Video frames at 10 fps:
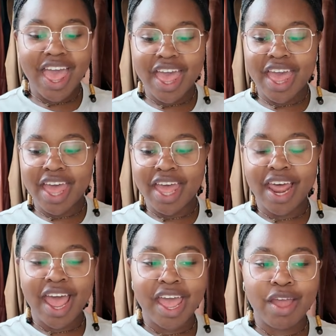
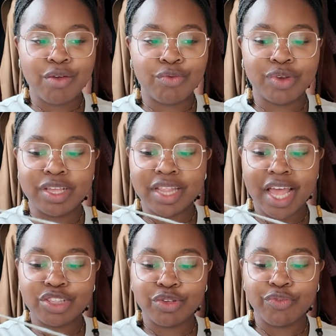And I
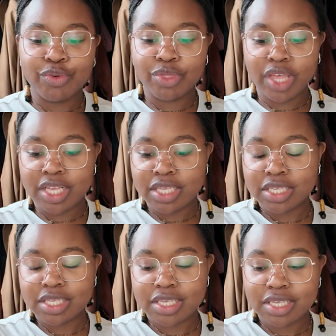realized a few
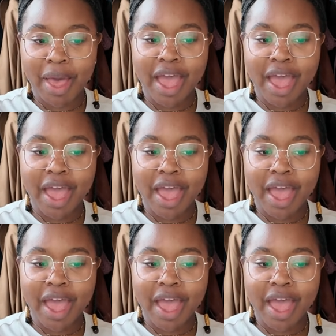things.